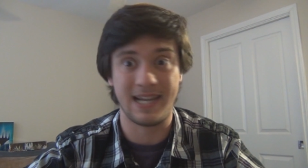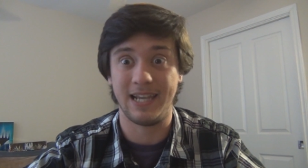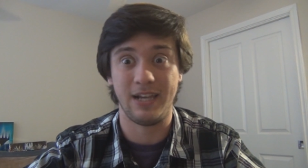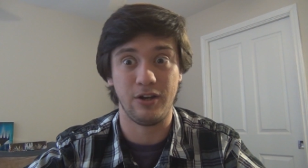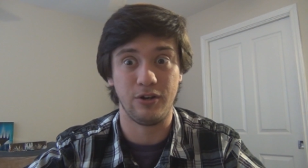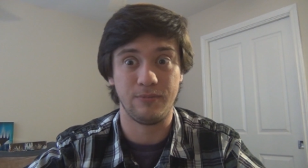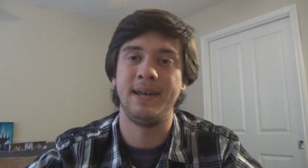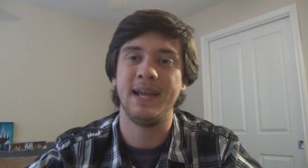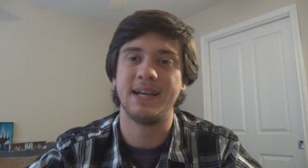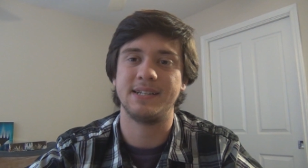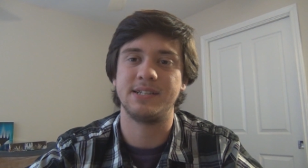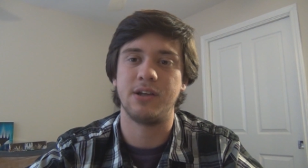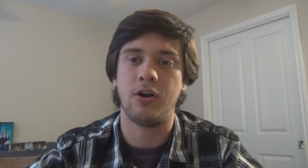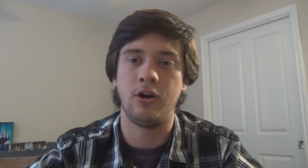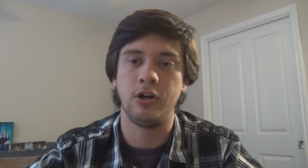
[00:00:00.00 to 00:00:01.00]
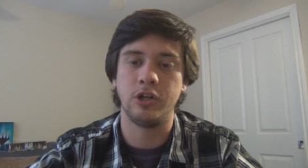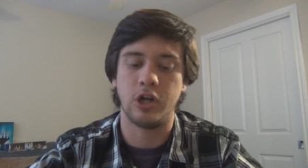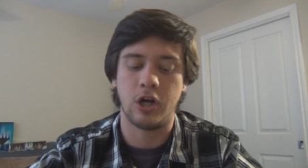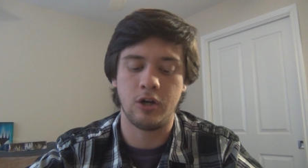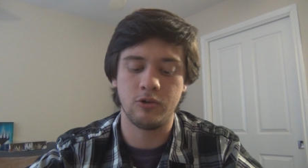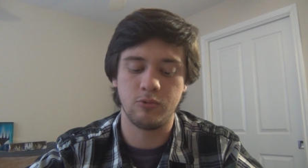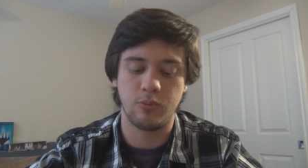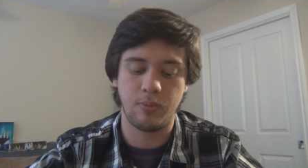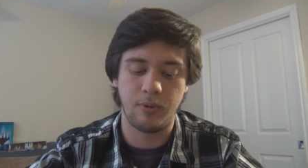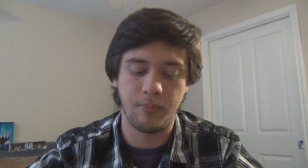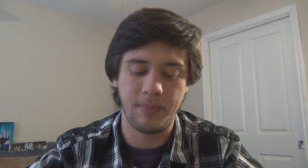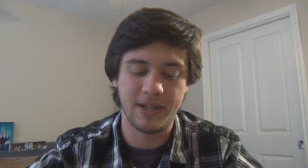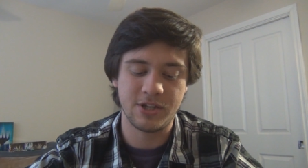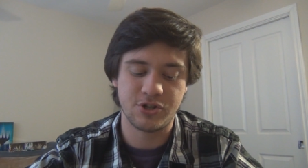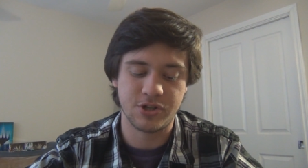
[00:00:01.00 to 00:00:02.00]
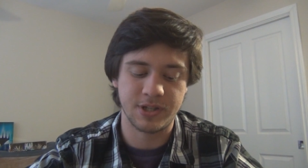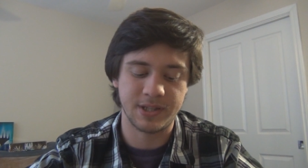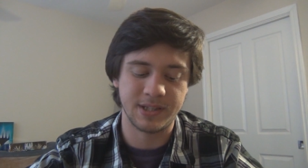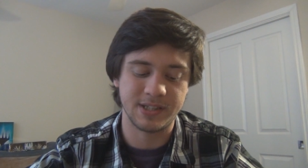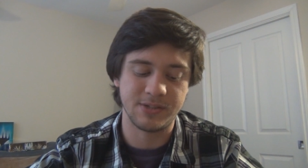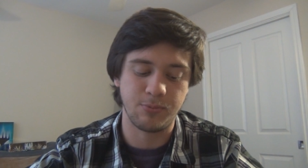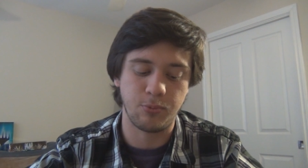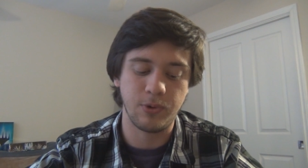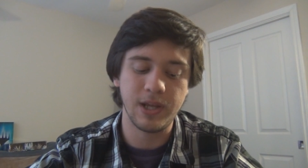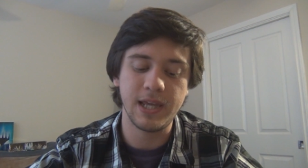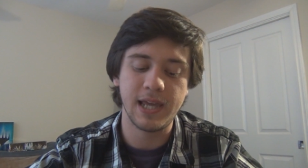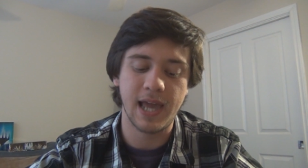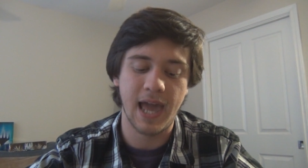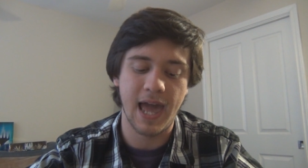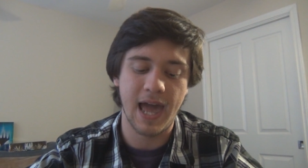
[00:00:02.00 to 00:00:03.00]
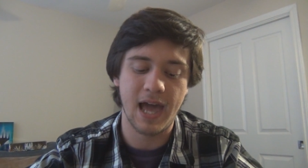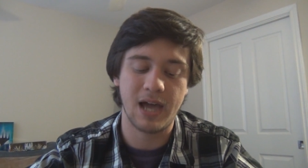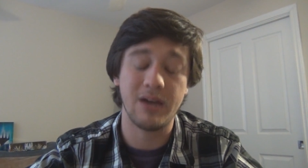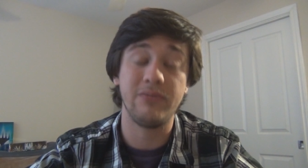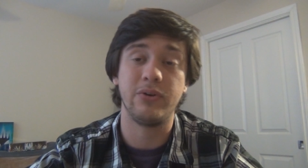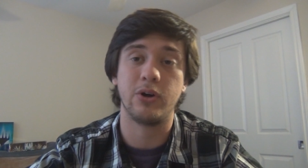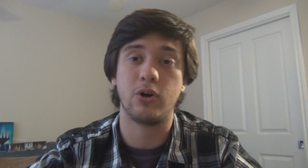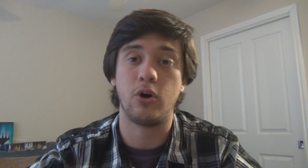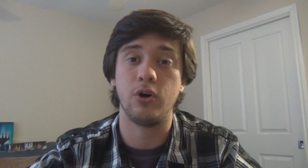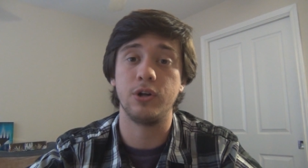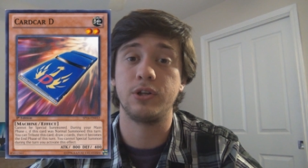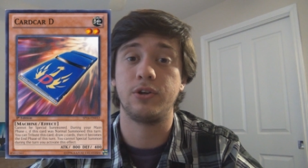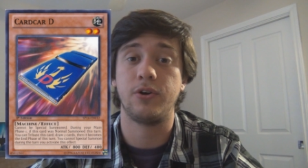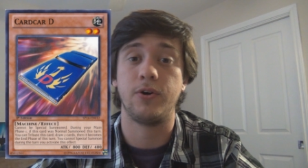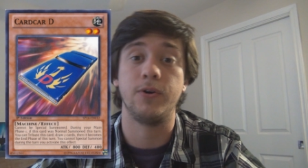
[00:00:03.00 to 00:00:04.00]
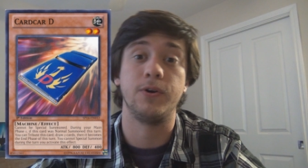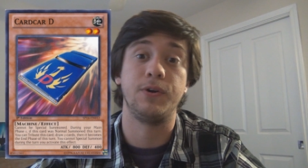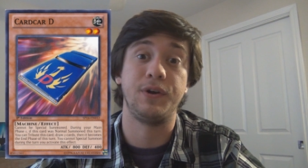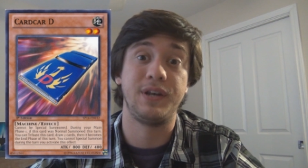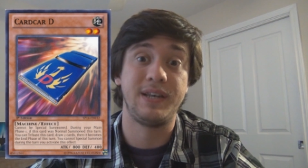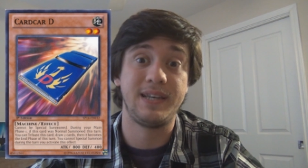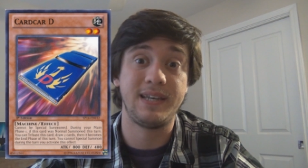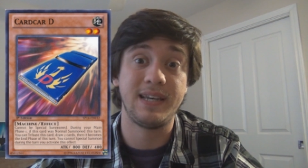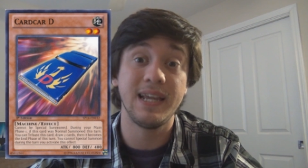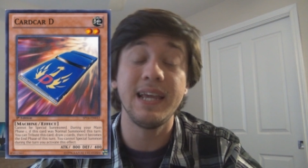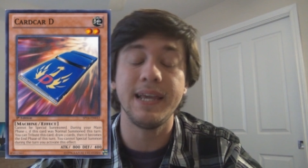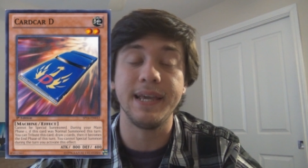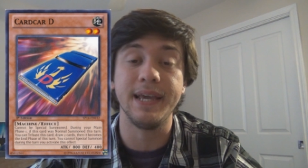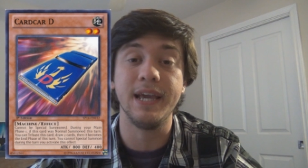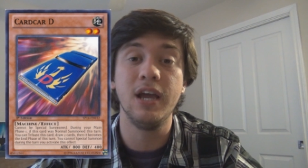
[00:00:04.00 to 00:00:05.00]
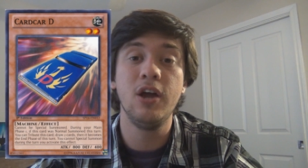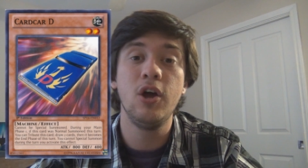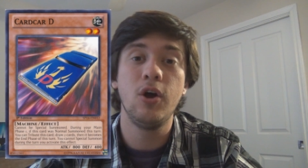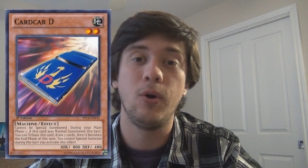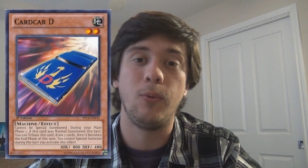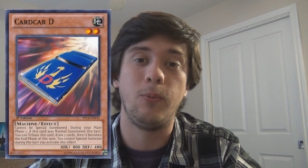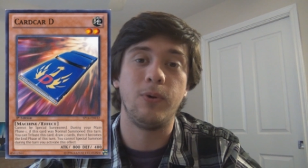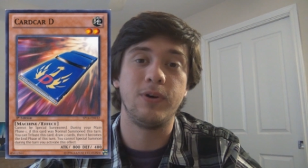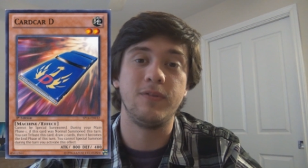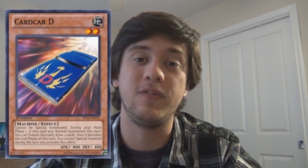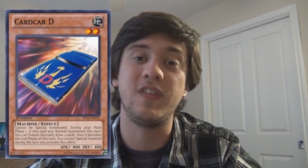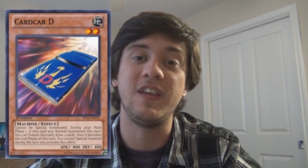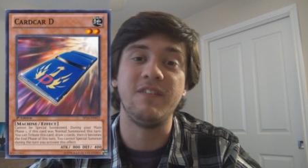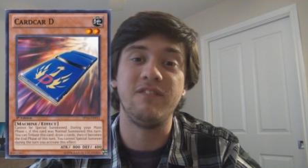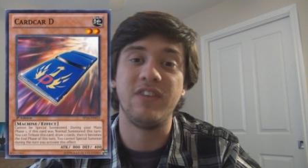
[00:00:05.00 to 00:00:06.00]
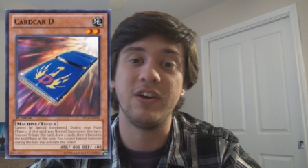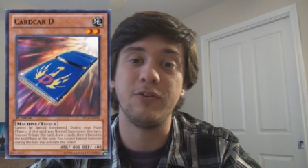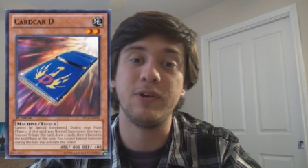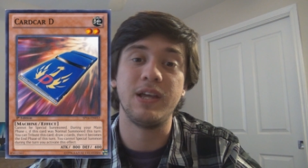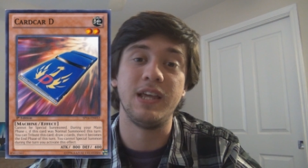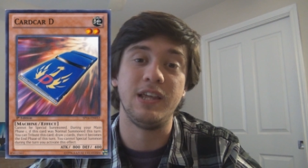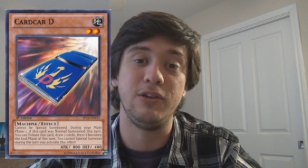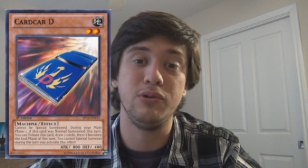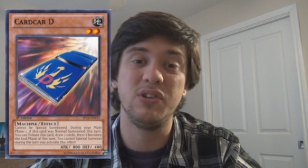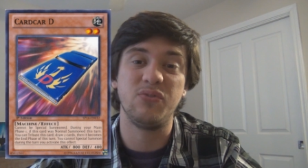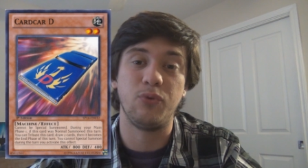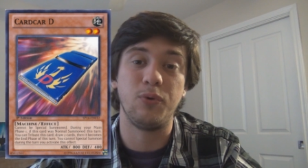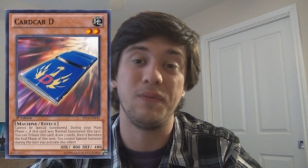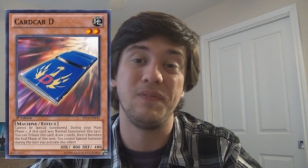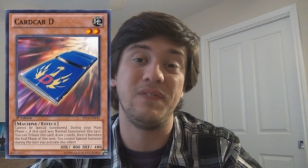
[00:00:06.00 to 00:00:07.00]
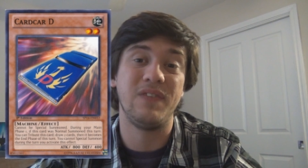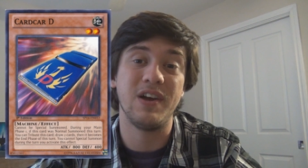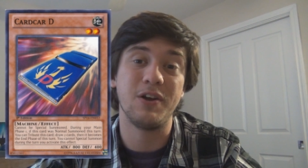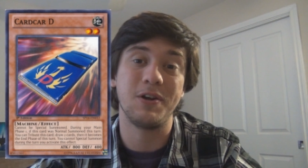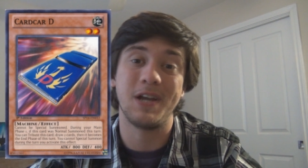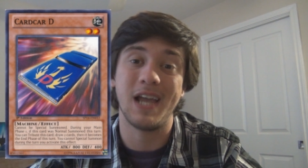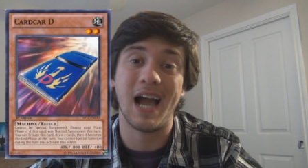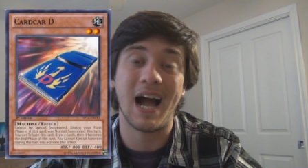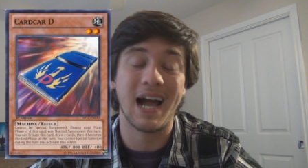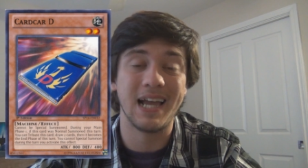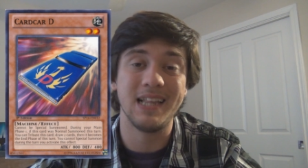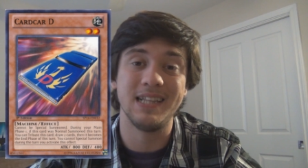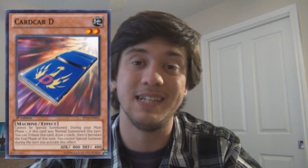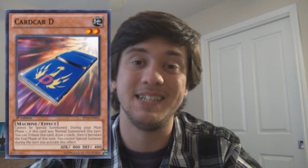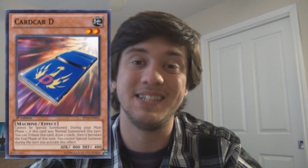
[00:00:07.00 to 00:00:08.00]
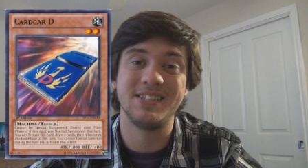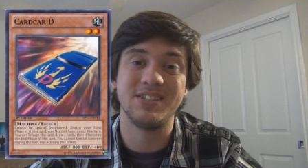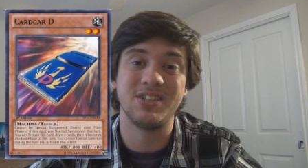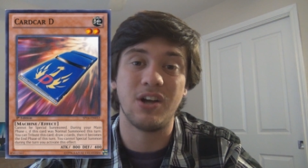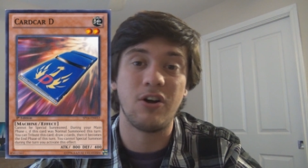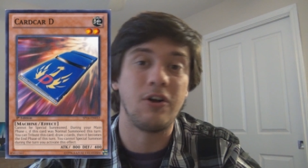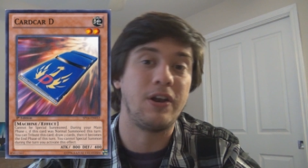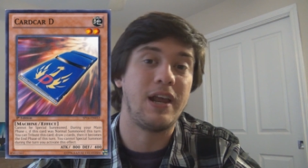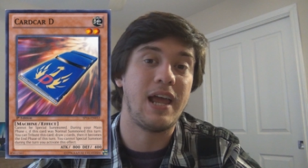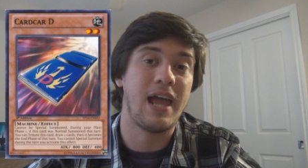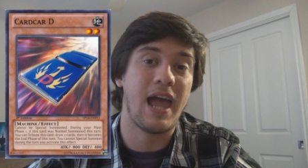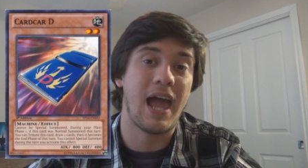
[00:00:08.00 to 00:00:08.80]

out of here. Next on honorable mentions, we have Card Car D. One of the very useful, very highly sought